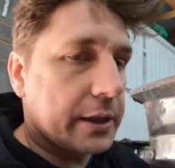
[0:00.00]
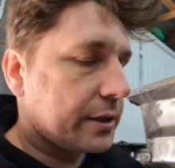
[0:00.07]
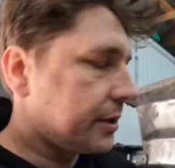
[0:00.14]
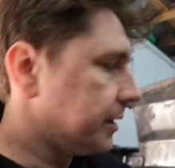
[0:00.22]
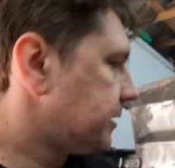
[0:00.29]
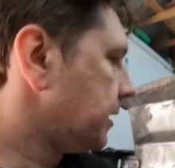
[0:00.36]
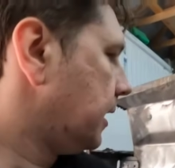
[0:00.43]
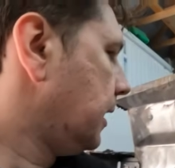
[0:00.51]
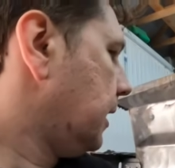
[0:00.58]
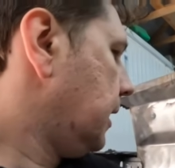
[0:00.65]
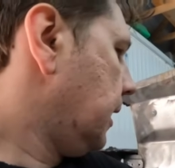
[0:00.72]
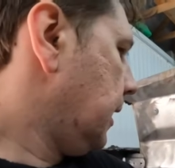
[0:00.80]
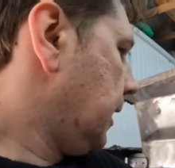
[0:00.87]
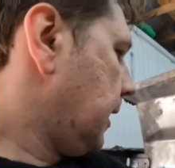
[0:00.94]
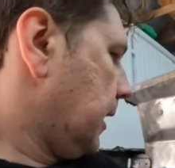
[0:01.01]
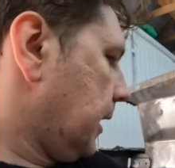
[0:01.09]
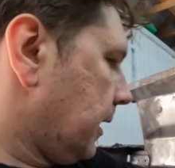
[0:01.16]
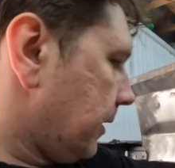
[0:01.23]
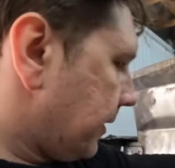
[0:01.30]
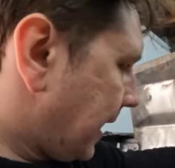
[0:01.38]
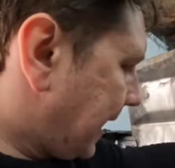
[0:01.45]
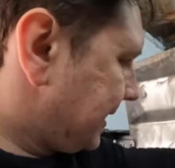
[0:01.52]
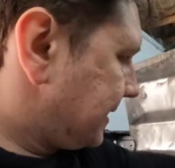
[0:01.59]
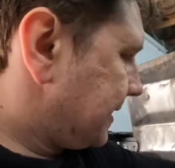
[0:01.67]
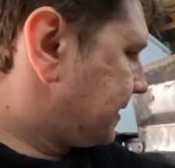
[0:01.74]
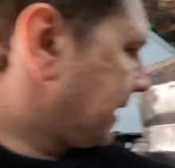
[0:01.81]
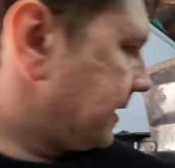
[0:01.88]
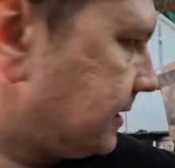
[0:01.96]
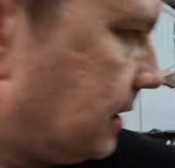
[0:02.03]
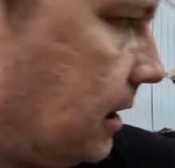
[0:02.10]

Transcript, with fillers: inches that is the centre